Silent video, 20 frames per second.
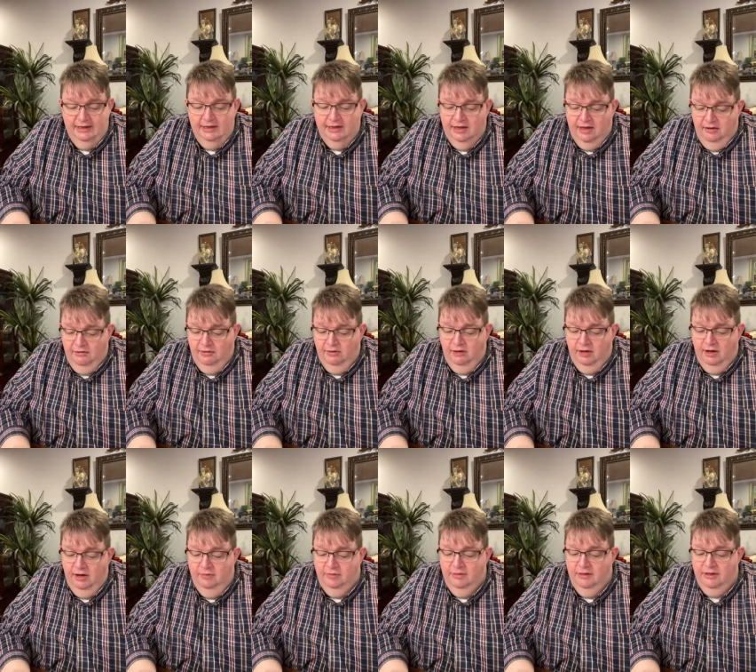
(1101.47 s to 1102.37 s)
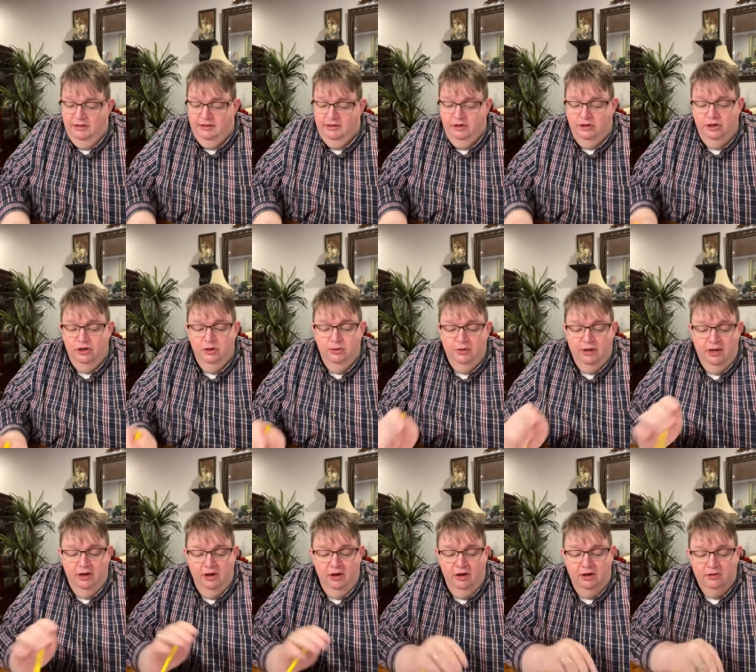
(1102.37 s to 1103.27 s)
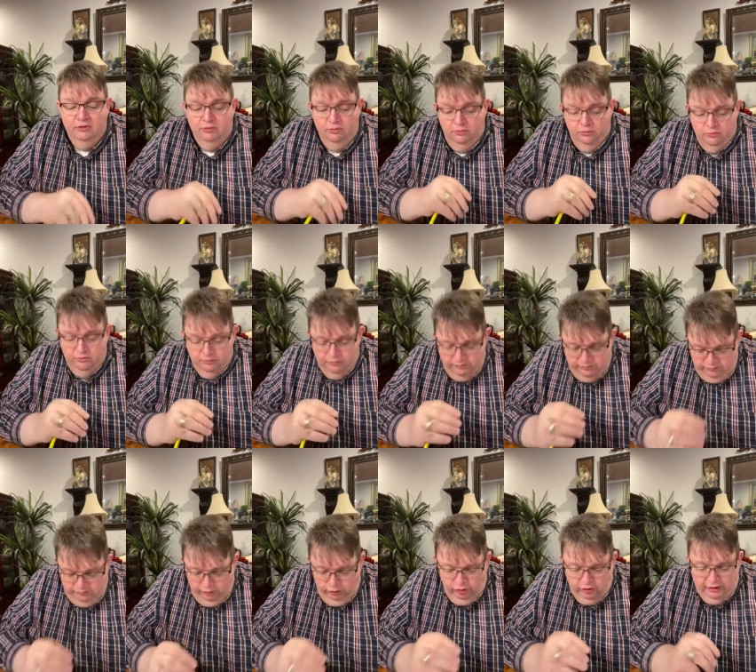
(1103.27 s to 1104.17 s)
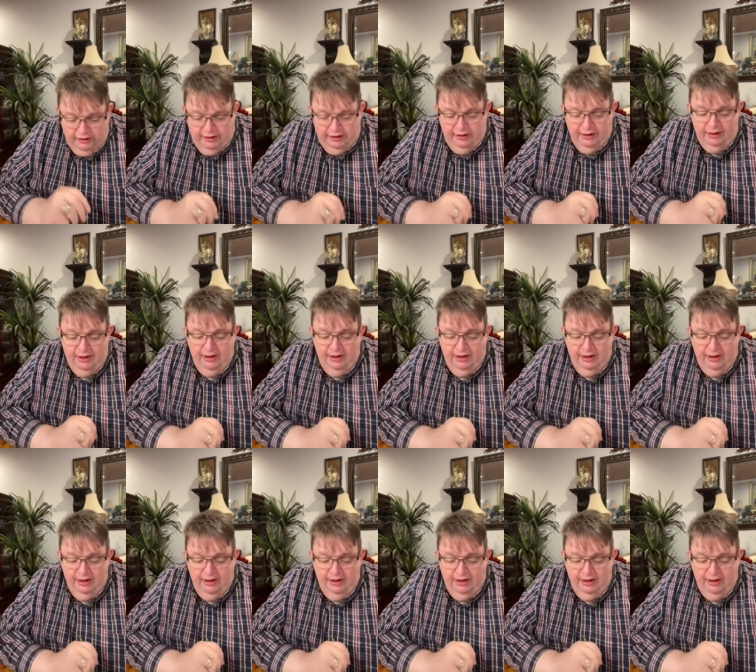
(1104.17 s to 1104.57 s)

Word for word: cover up so you cannot fully